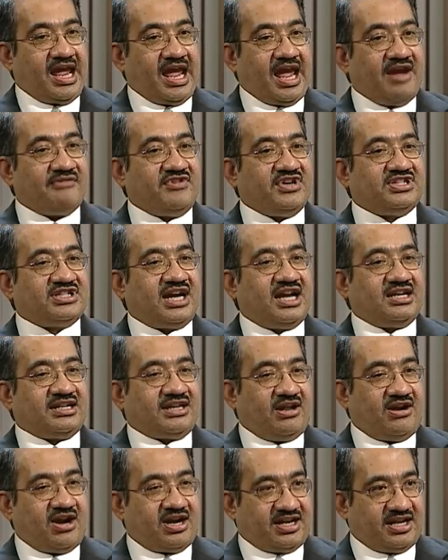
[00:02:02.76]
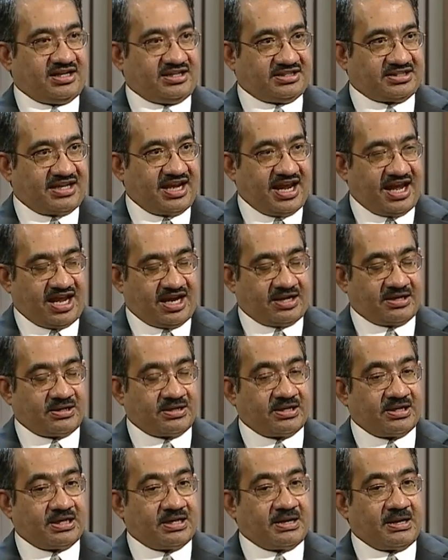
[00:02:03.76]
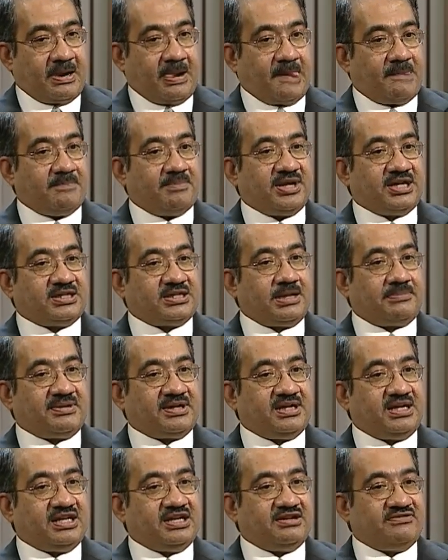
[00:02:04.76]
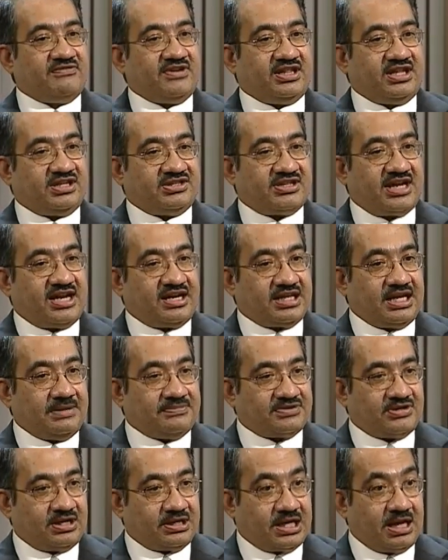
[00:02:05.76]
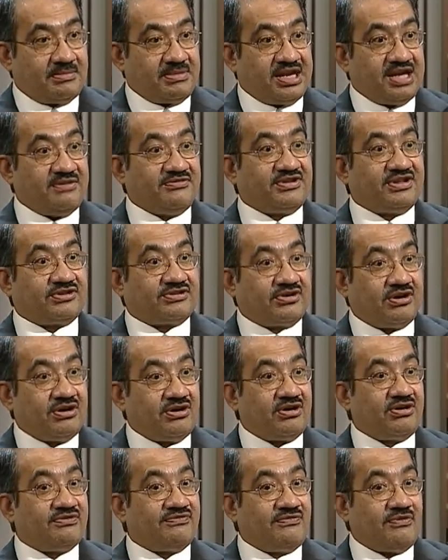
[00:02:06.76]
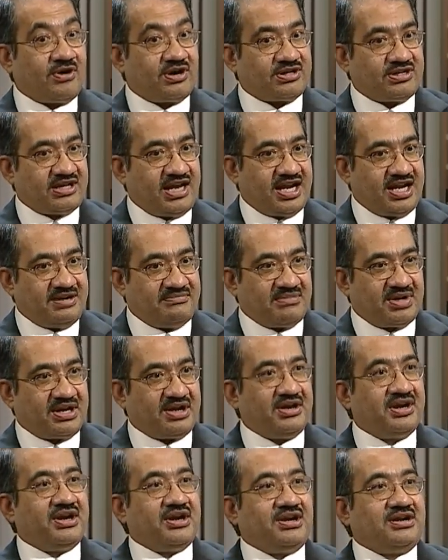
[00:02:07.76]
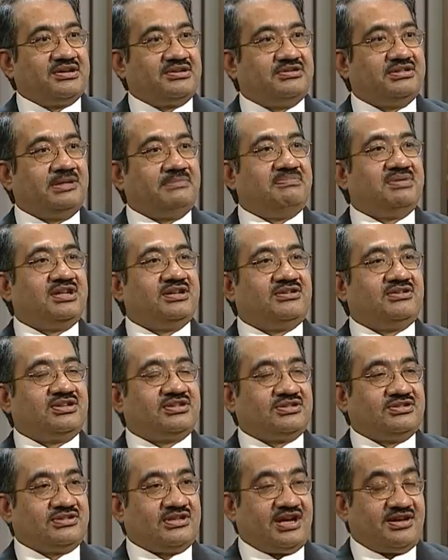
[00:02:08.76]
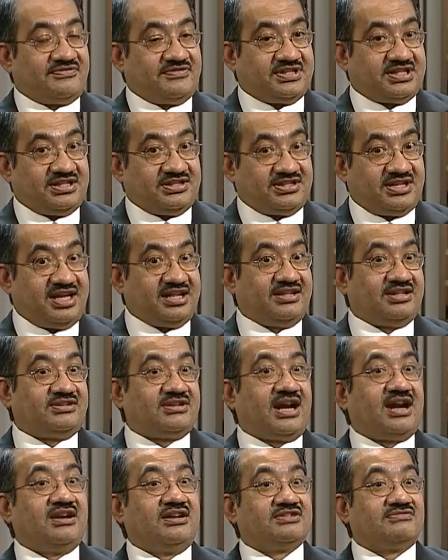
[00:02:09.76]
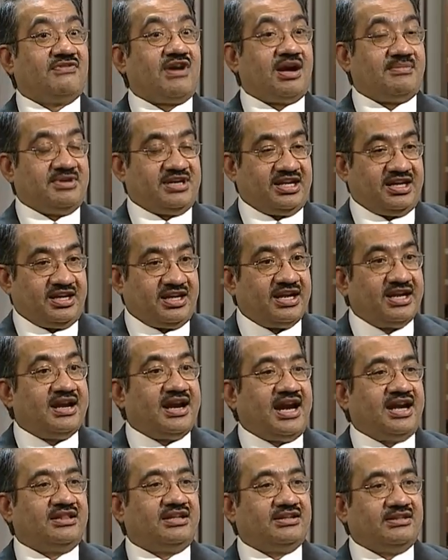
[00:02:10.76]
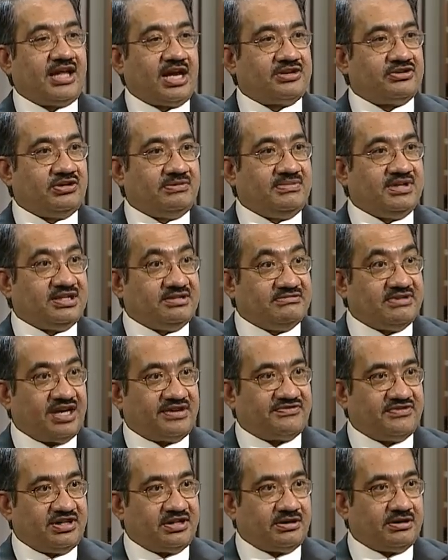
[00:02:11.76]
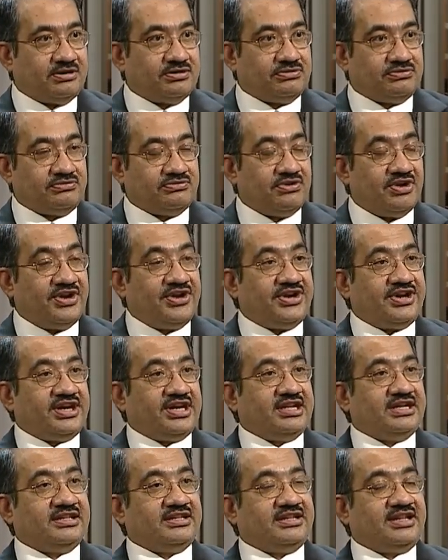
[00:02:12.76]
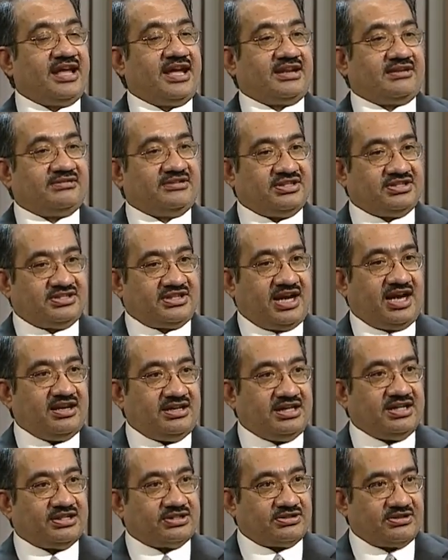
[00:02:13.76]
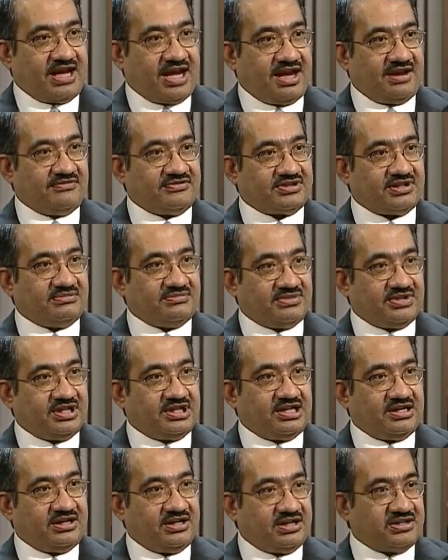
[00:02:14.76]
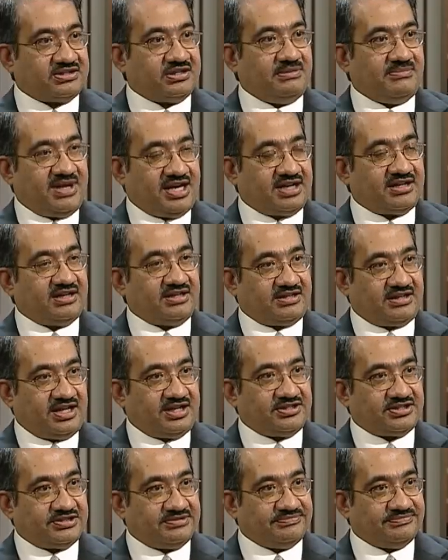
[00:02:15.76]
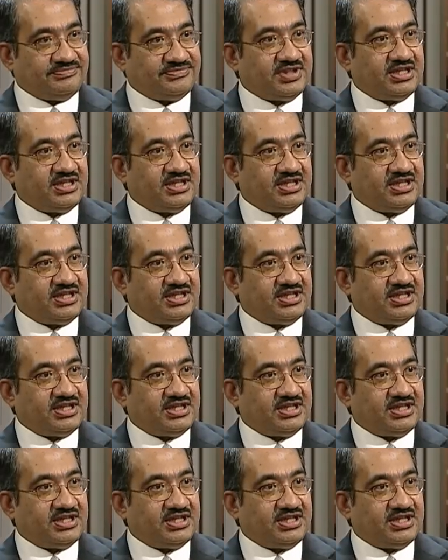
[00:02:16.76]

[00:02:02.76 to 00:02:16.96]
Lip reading: every child cannot get a scan, but typically when the child keeps on coming in for the 3rd or 4th time to the pediatrician's office and saying the child is vomiting, I think that should be a definite clue that this child needs to have some additional medical attention.